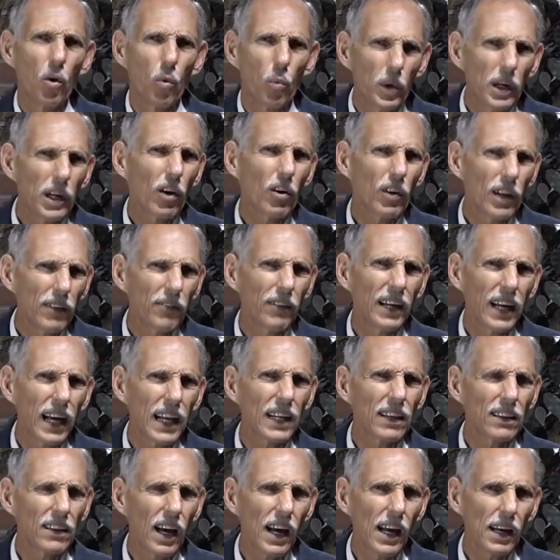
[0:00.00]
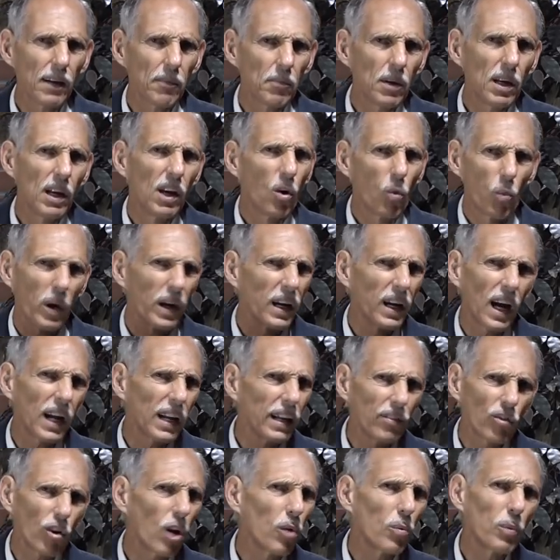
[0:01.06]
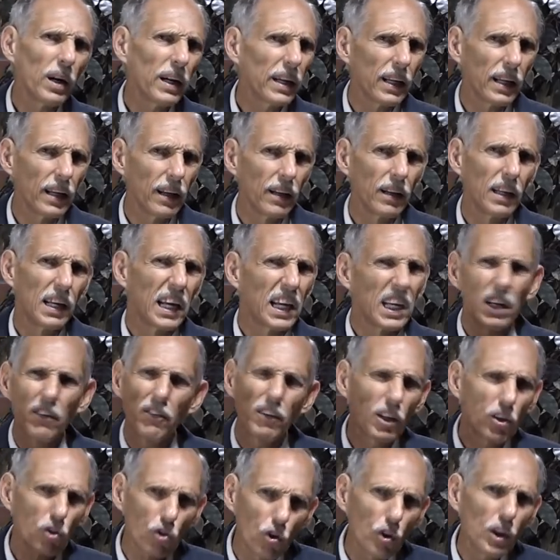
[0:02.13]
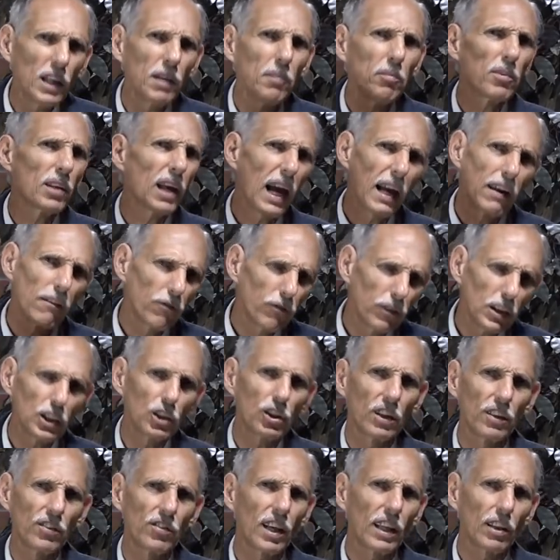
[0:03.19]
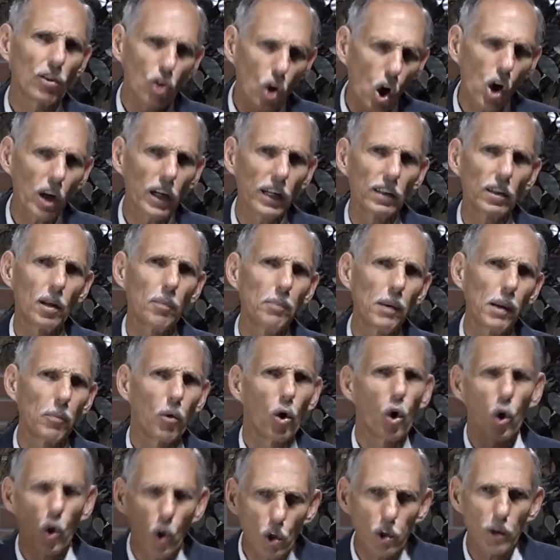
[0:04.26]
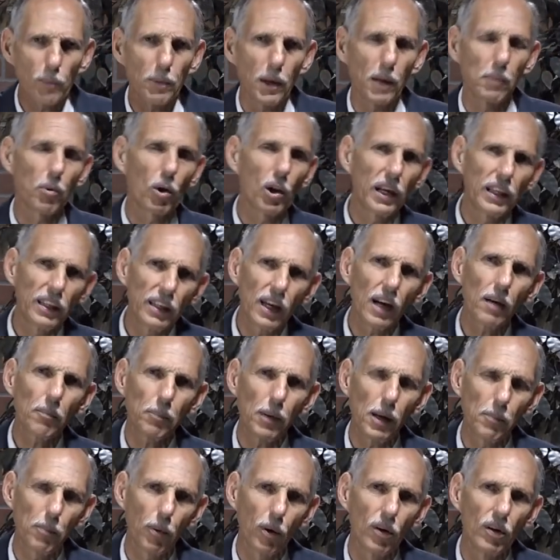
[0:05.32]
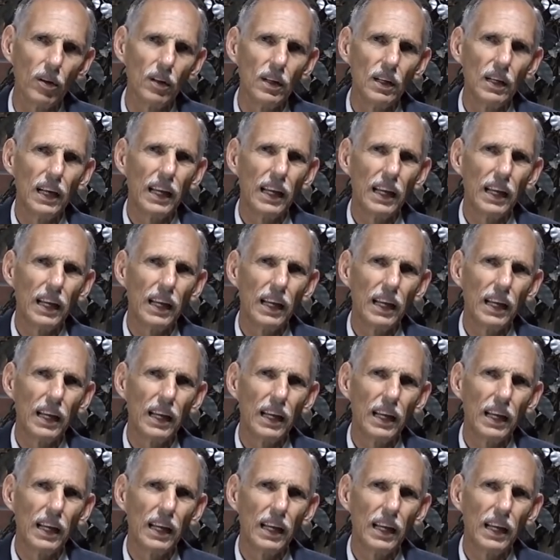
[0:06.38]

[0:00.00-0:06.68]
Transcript: We are living at a time when God is already giving dreams and visions and talking to people, older people and young people.